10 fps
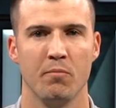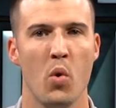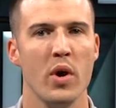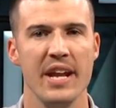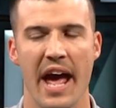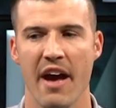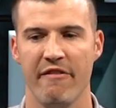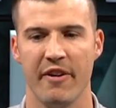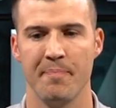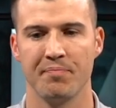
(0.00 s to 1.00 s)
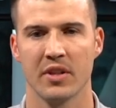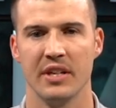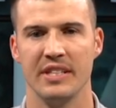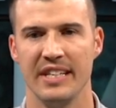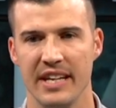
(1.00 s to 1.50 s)
we wouldn't have
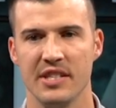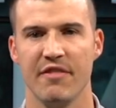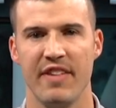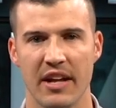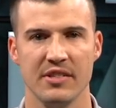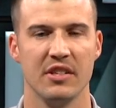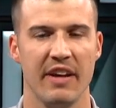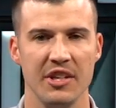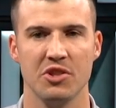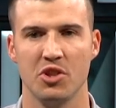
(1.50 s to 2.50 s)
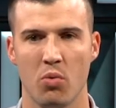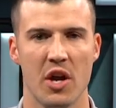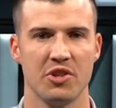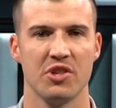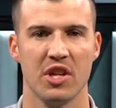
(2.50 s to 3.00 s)
tens of thousands of agents who
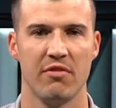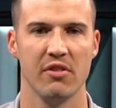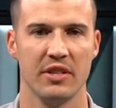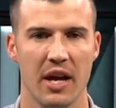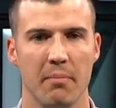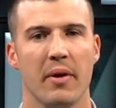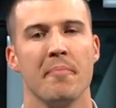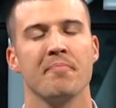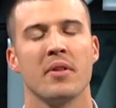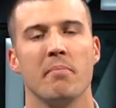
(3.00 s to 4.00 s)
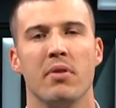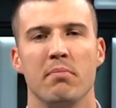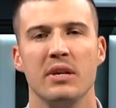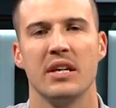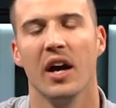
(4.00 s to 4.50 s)
watch our stuff all the time
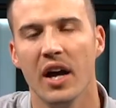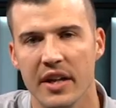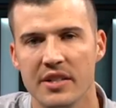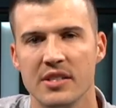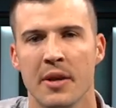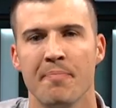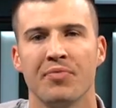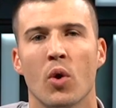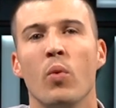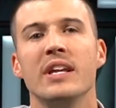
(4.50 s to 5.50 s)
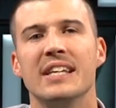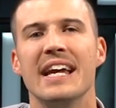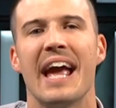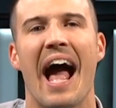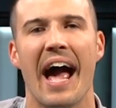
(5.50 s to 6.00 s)
but because we
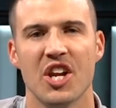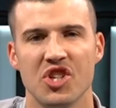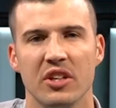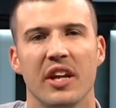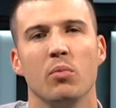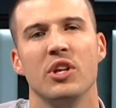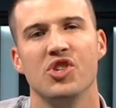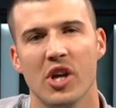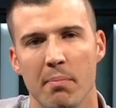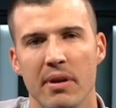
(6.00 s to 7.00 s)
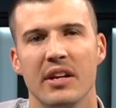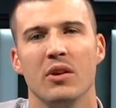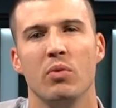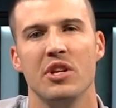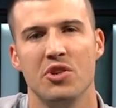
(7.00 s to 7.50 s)
take action and we jump in
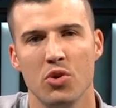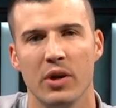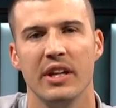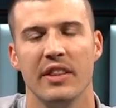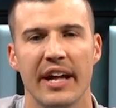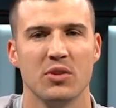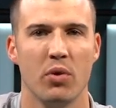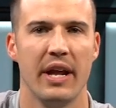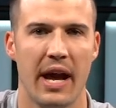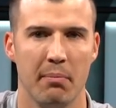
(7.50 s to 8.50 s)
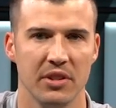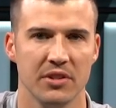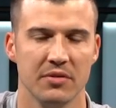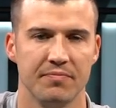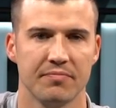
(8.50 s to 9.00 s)
and we do it that's what
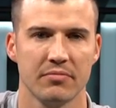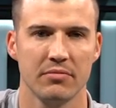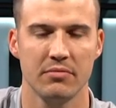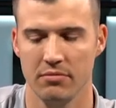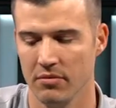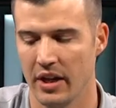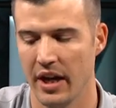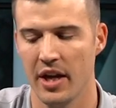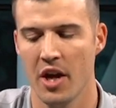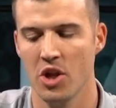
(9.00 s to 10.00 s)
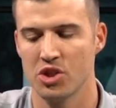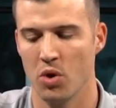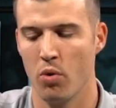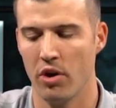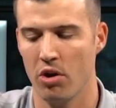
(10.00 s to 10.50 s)
happens okay
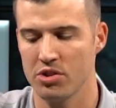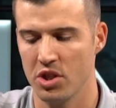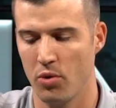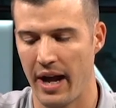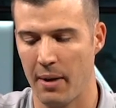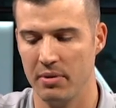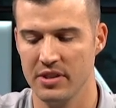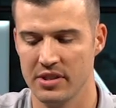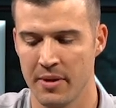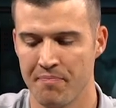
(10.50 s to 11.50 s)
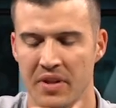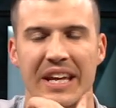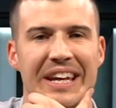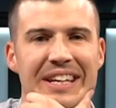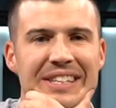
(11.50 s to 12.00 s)
so what also happens
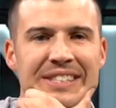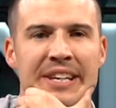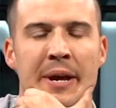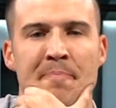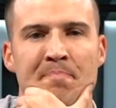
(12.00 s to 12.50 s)
is